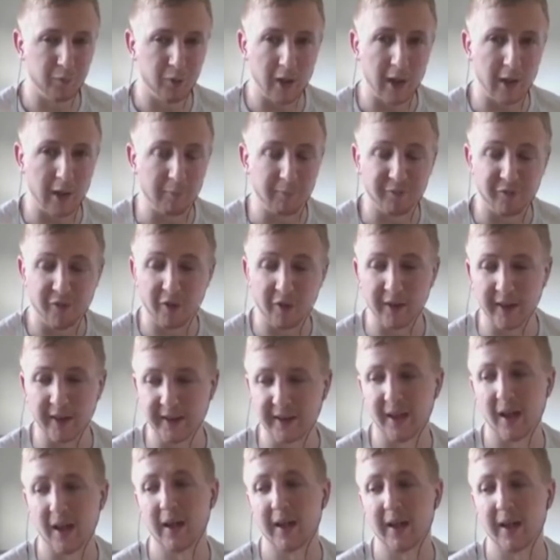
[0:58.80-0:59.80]
I'm very
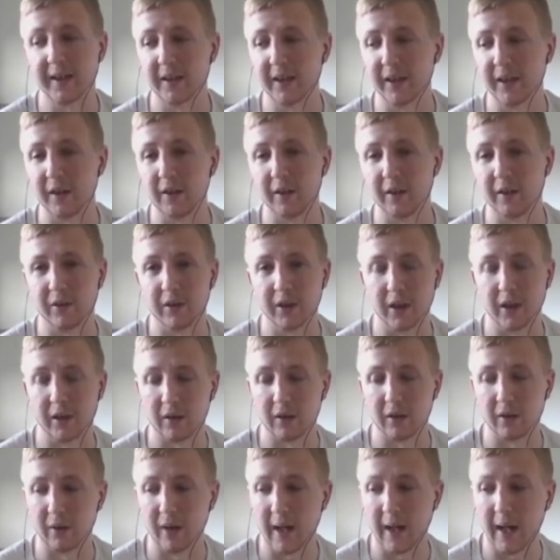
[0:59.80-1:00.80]
excited to
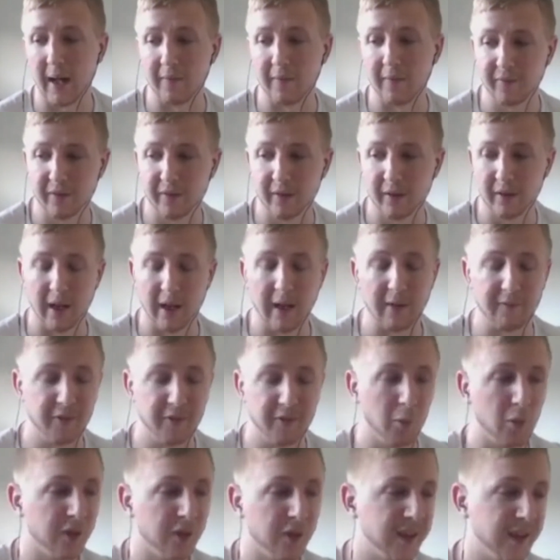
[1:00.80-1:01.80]
to have have
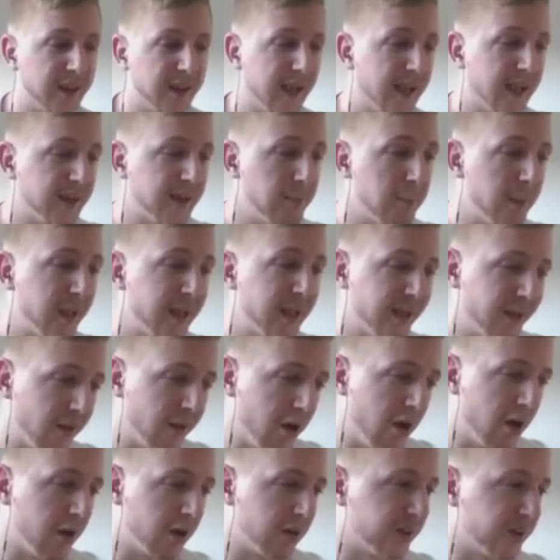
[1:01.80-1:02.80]
you on as a guest
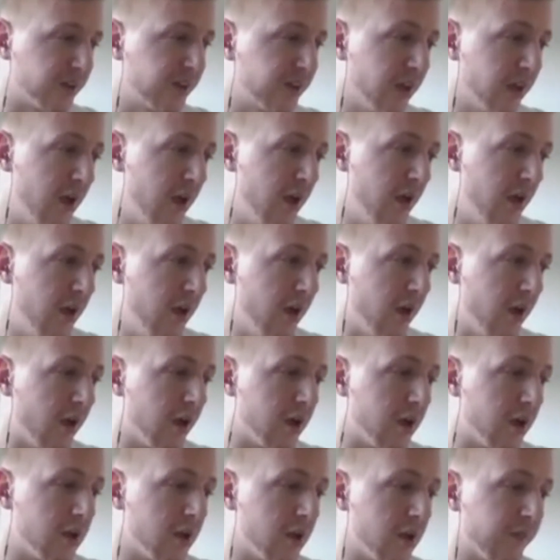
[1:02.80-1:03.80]
because
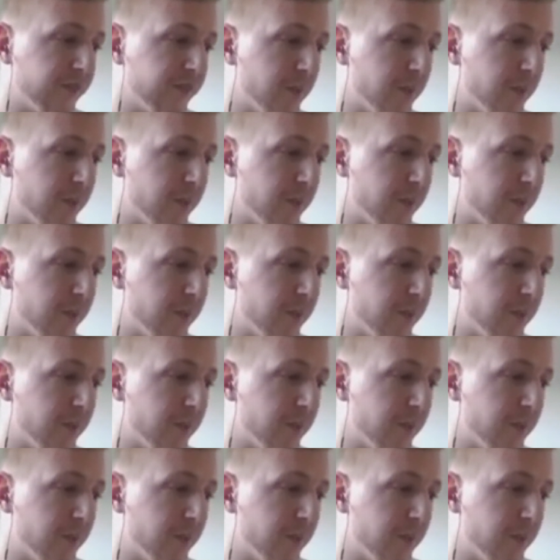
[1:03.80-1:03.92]
uh, of